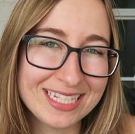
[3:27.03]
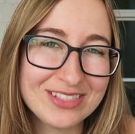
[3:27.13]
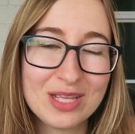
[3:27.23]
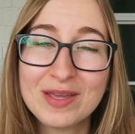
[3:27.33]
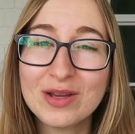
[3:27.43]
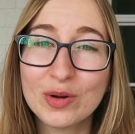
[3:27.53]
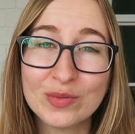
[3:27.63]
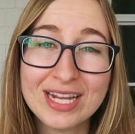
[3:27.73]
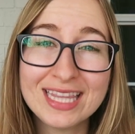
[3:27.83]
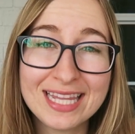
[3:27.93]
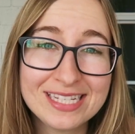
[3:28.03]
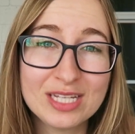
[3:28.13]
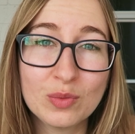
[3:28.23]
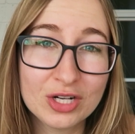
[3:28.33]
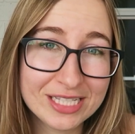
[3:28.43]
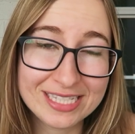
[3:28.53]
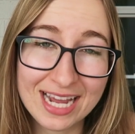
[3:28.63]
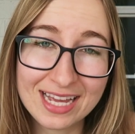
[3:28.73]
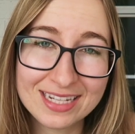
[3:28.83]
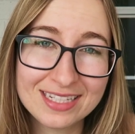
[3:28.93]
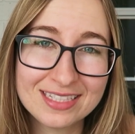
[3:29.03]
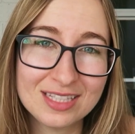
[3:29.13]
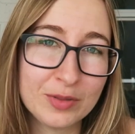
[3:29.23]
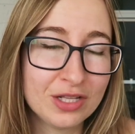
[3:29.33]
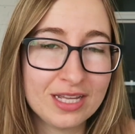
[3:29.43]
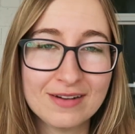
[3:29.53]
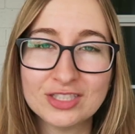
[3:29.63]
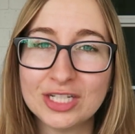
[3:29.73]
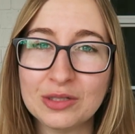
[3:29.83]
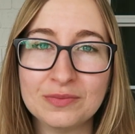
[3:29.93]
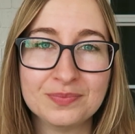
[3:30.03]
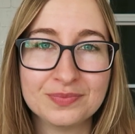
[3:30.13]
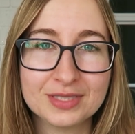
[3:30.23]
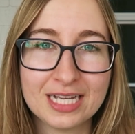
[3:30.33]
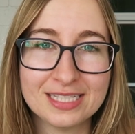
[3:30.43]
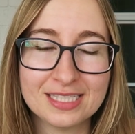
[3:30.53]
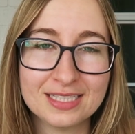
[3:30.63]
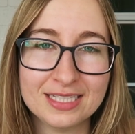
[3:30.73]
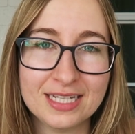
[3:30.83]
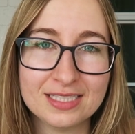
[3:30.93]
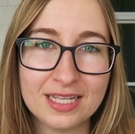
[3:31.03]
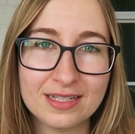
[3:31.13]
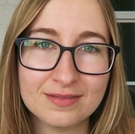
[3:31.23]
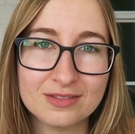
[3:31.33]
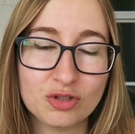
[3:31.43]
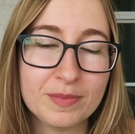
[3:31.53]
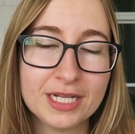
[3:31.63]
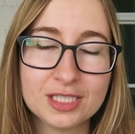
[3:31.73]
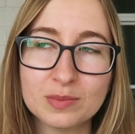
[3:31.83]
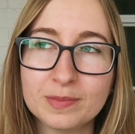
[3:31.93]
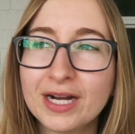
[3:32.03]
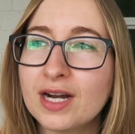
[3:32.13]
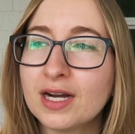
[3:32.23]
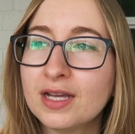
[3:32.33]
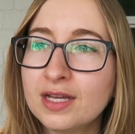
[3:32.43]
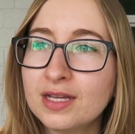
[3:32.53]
So they make a great lazy work snack in the middle of the afternoon because it takes like three minutes to prepare.